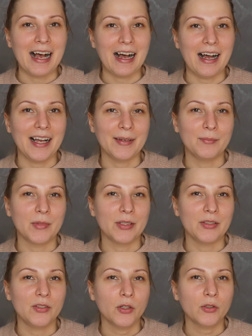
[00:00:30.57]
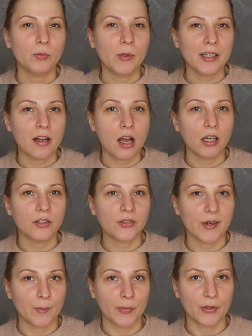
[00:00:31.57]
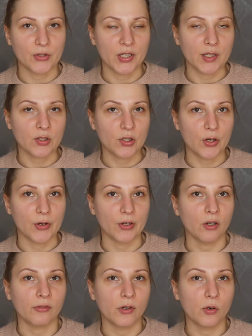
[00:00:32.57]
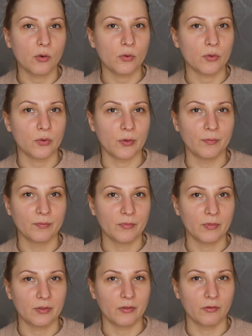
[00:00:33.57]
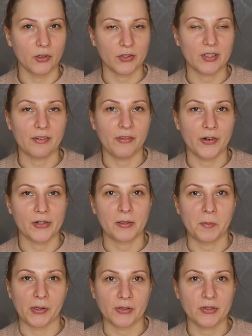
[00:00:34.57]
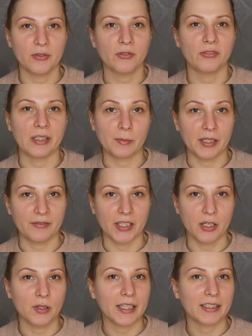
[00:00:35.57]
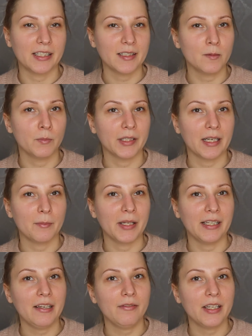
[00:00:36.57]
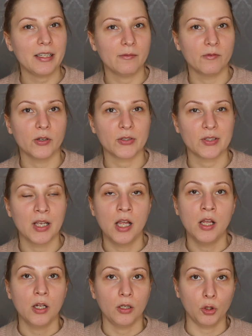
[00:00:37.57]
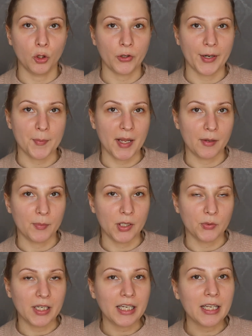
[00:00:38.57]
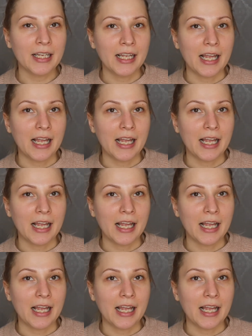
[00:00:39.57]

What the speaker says: I'm not 100% sure of who was the first person to film a video like this, but I believe it was Lauren Mae Beauty.